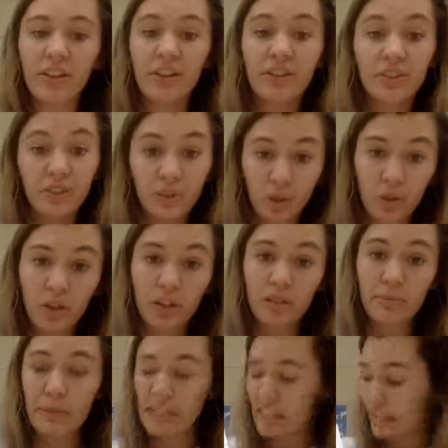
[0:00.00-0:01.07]
The
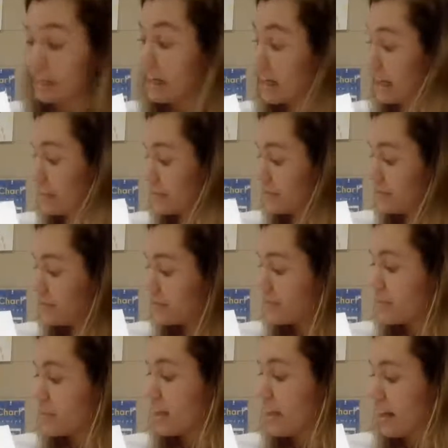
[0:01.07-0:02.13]
Lord, being God,
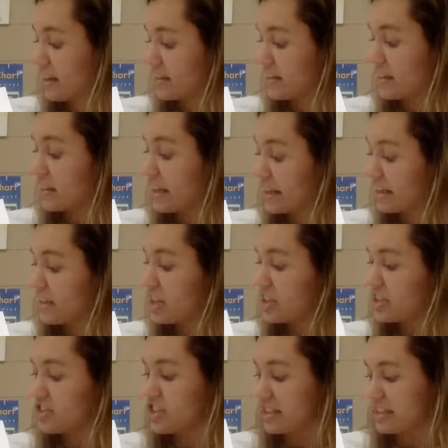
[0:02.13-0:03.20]
has laid
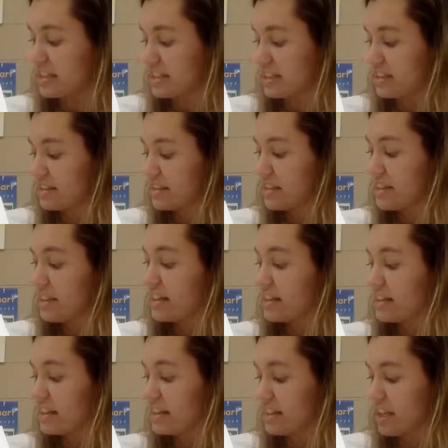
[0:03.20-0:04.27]
on Jesus
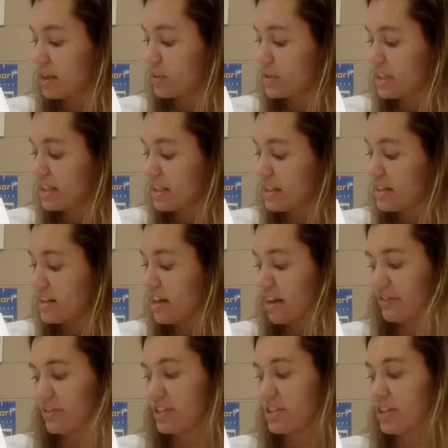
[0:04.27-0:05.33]
the iniquity
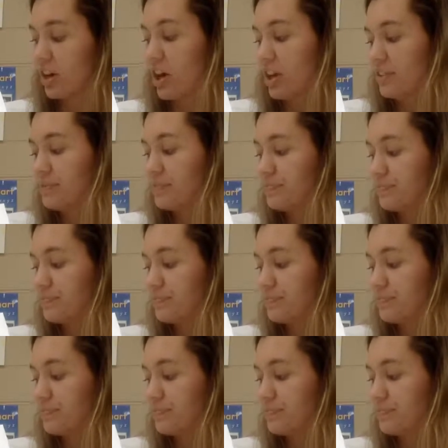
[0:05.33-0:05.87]
of us all.